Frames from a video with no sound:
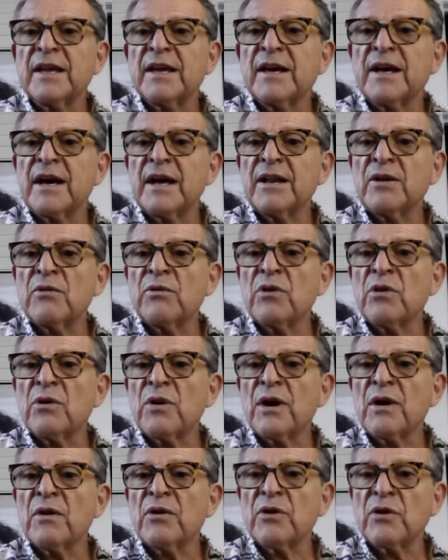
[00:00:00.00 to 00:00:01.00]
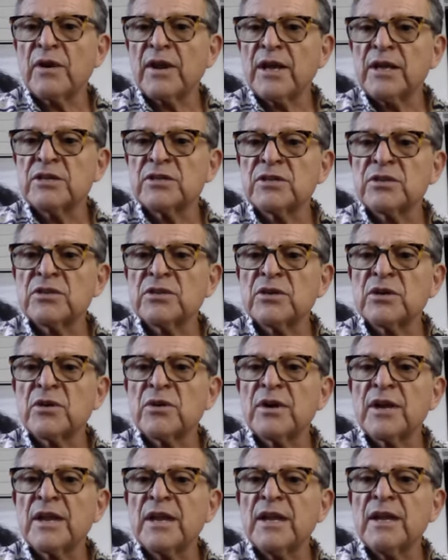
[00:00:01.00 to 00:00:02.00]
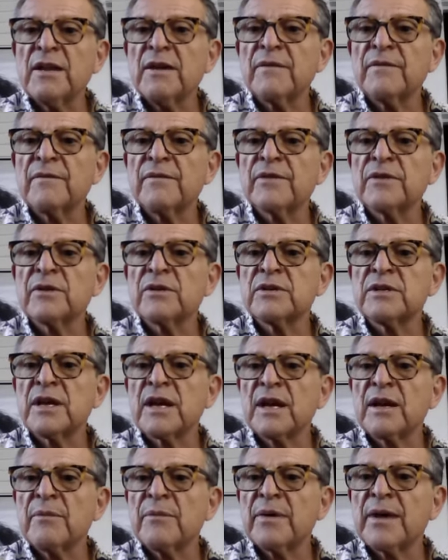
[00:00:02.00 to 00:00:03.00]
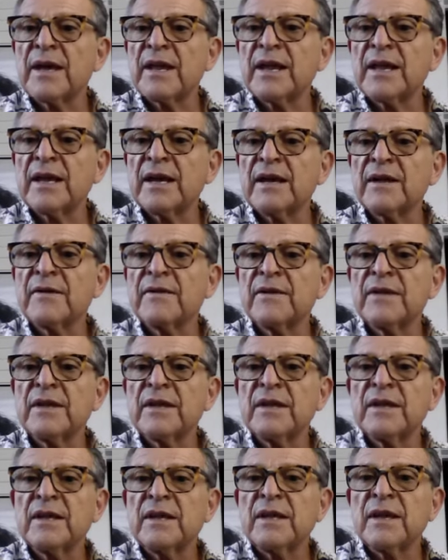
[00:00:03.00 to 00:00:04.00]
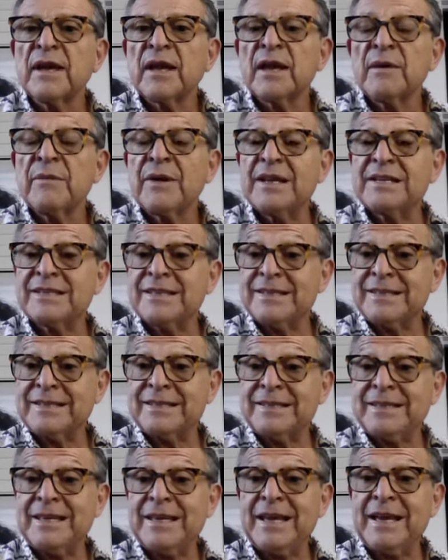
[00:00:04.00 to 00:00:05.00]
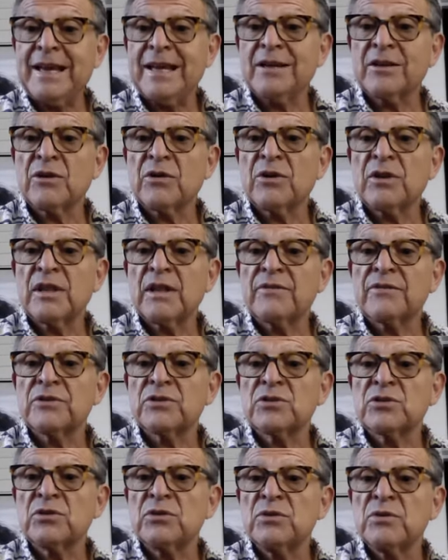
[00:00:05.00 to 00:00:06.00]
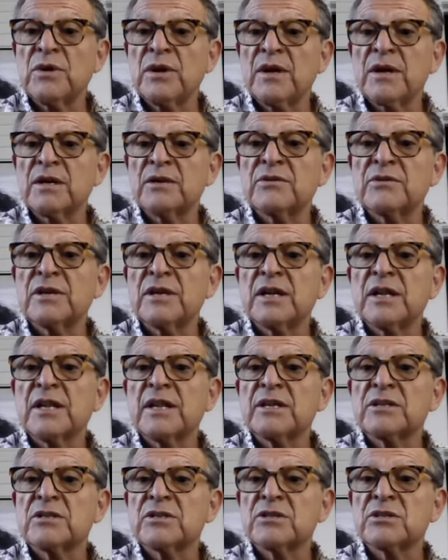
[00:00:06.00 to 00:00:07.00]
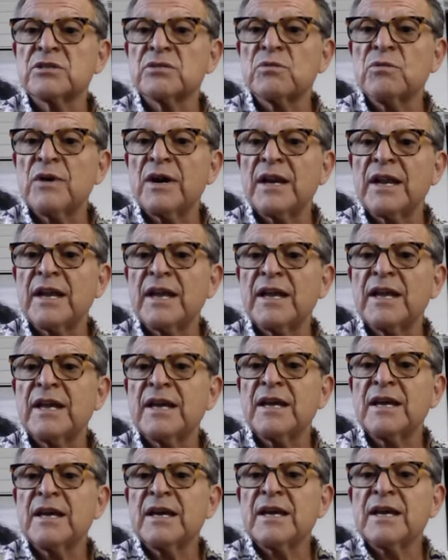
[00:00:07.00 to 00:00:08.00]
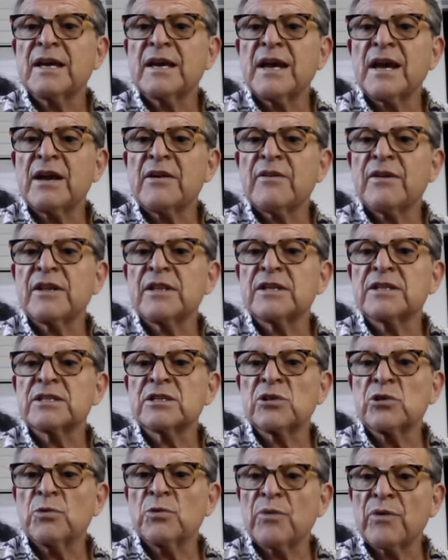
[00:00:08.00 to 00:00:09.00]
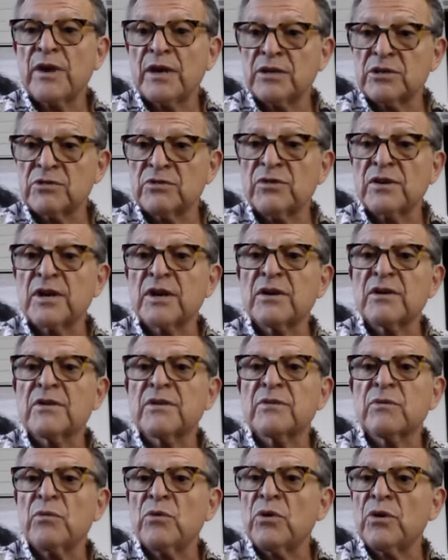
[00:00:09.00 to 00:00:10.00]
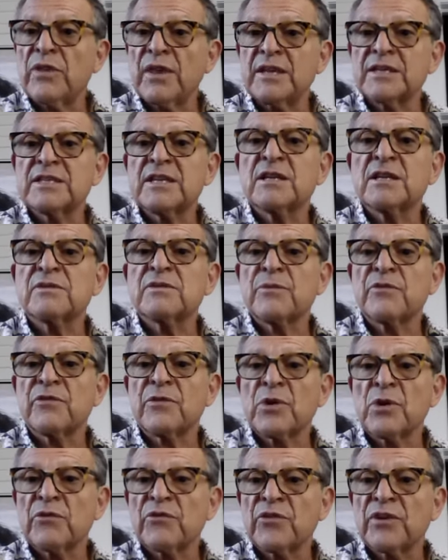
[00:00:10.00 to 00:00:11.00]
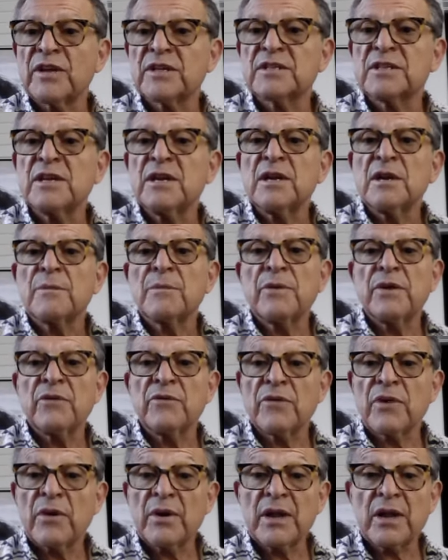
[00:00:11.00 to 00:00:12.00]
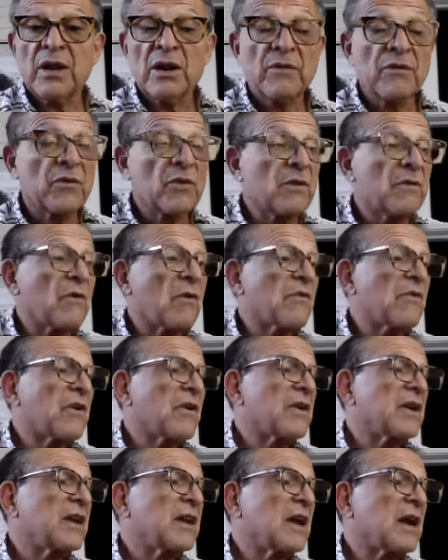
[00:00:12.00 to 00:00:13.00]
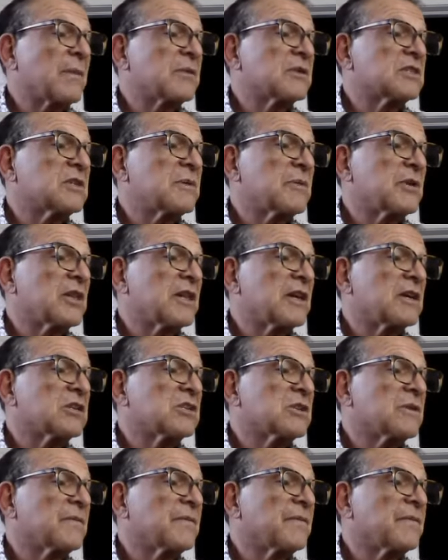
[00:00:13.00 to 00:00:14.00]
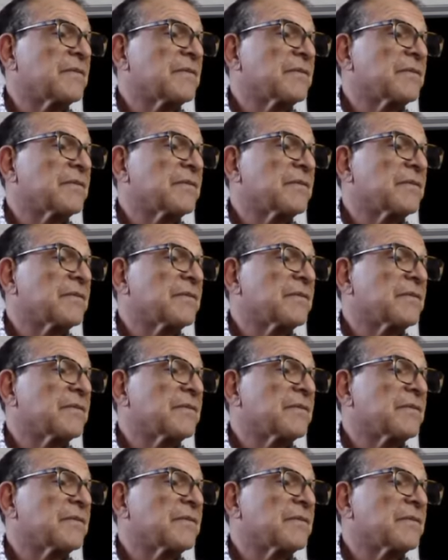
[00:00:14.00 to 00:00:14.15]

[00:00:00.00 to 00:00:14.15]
I don't know how you're age 30. You're diabetic. AMH is 10, Gonalef is 200, LH is 20, Ganirellis, Lupron, Trigger. Boy, that sounds perfect. Be very careful of ovarian hyperstimulation.